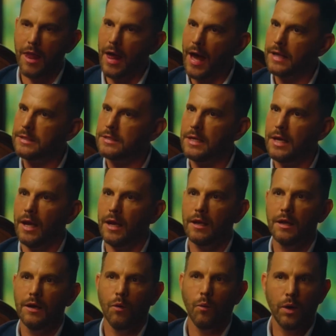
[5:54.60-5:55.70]
That's it.
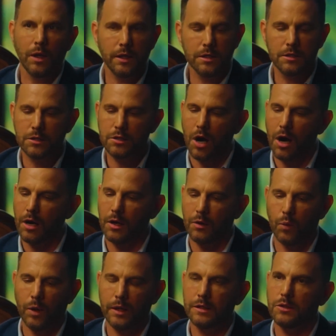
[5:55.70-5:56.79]
Willing to talk
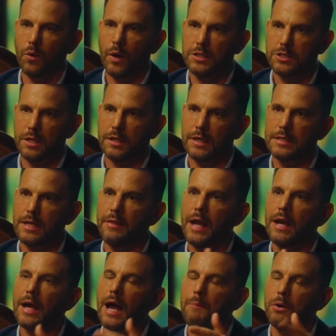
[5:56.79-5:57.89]
and willing to question things. And
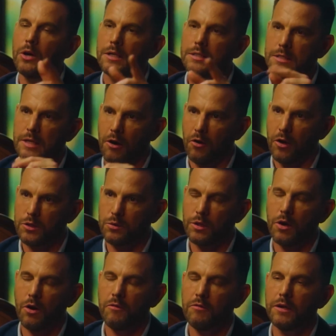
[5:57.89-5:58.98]
then it got put on steroids
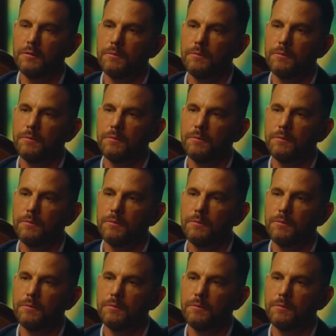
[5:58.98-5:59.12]
with COVID.